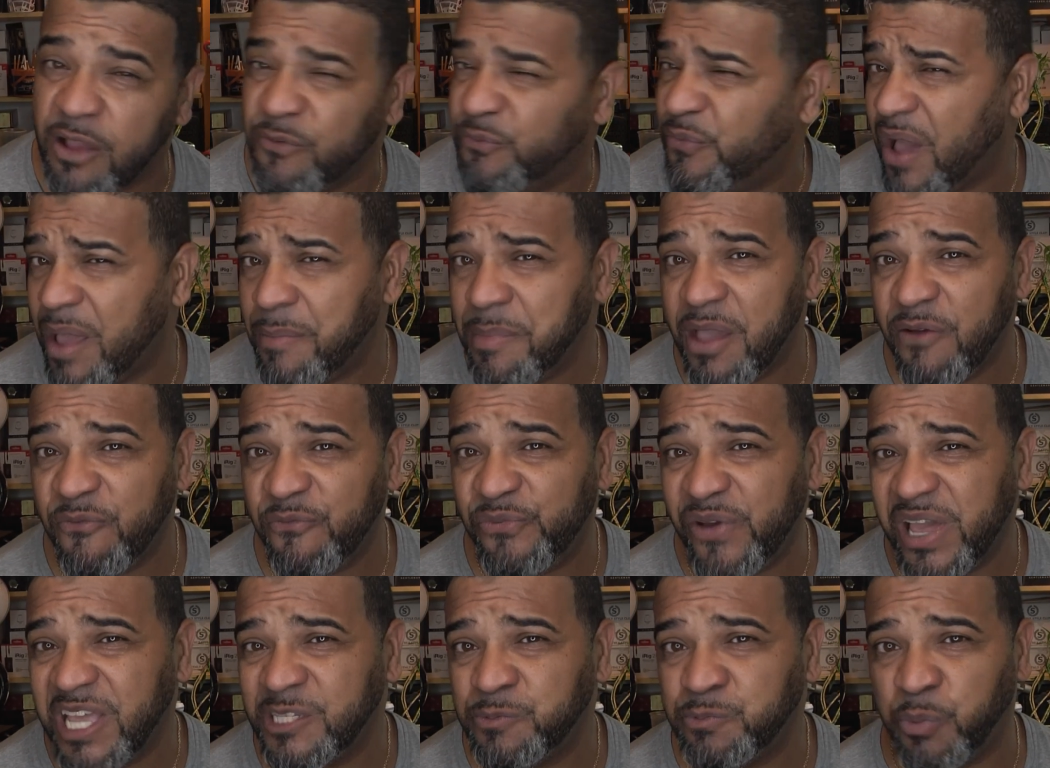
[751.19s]
Find me on
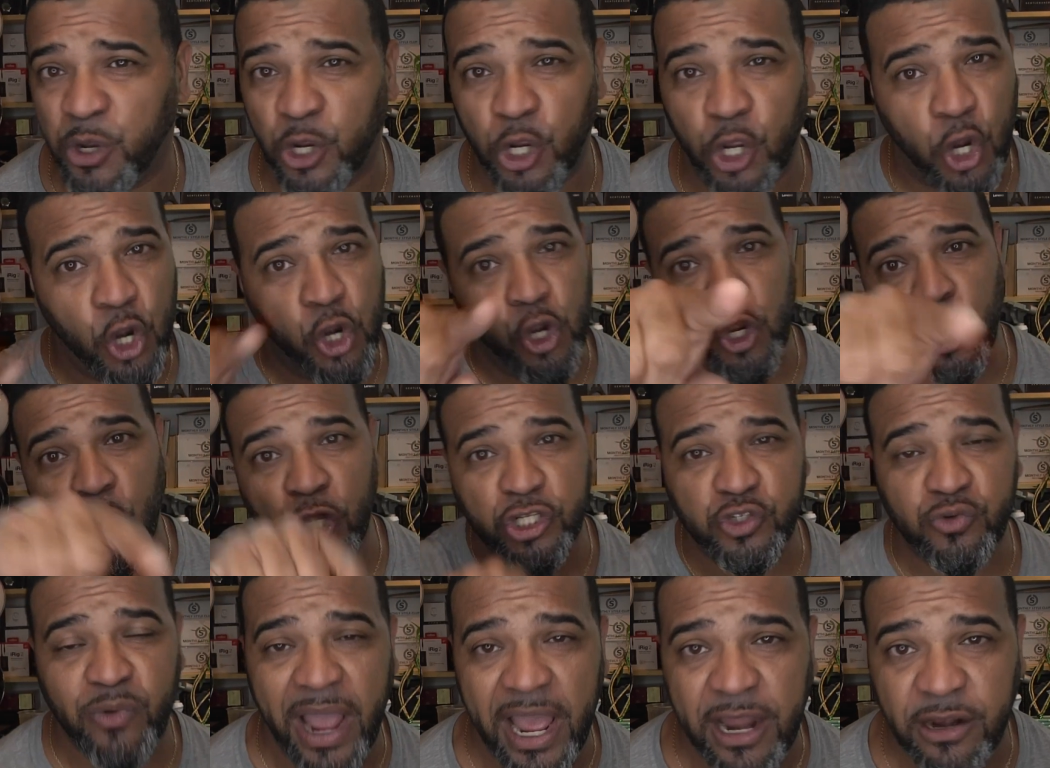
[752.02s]
Facebook,
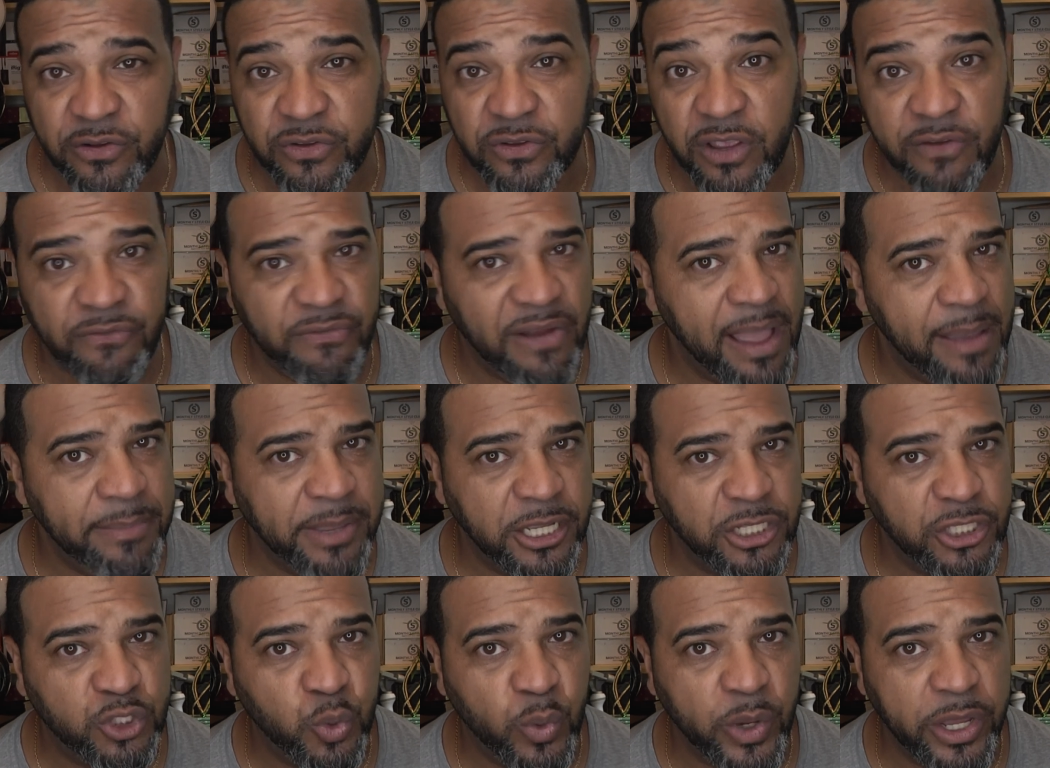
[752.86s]
Los Granos. Find me
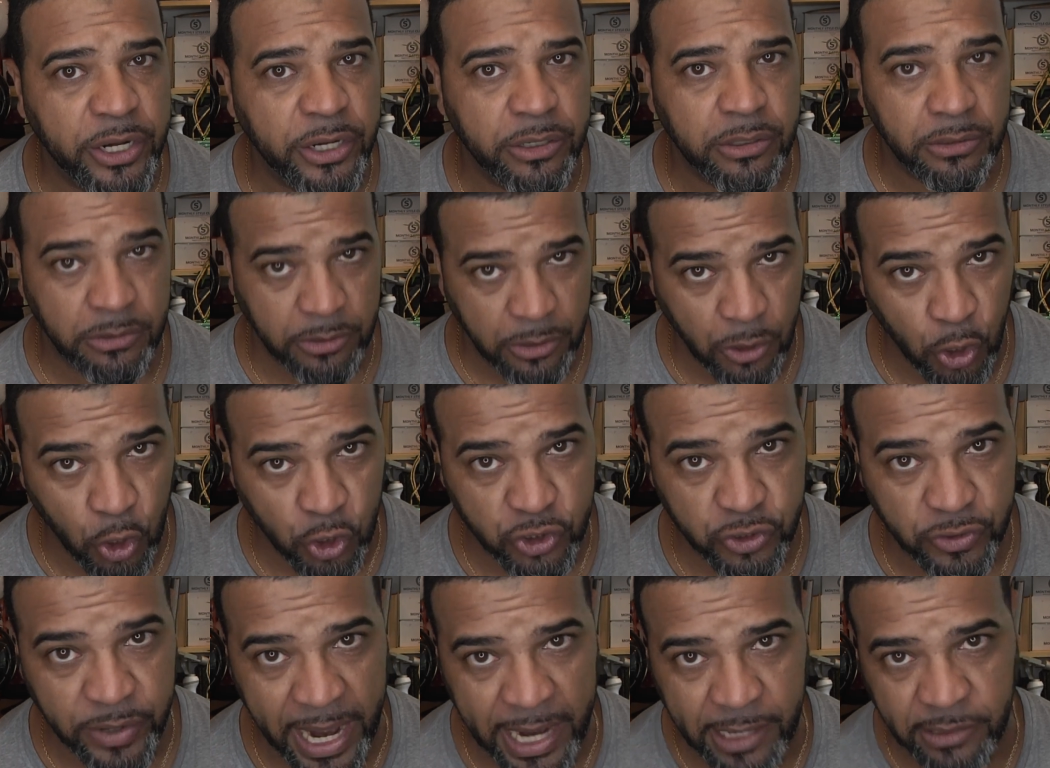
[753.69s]
on Twitter,
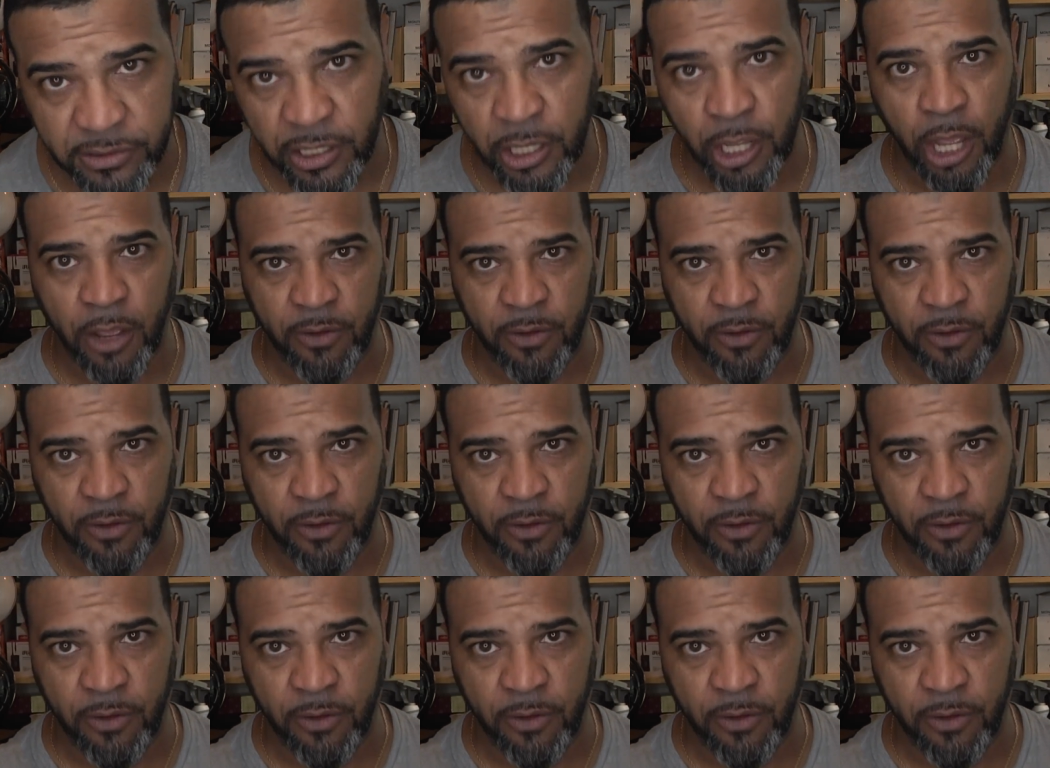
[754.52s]
Los Granos.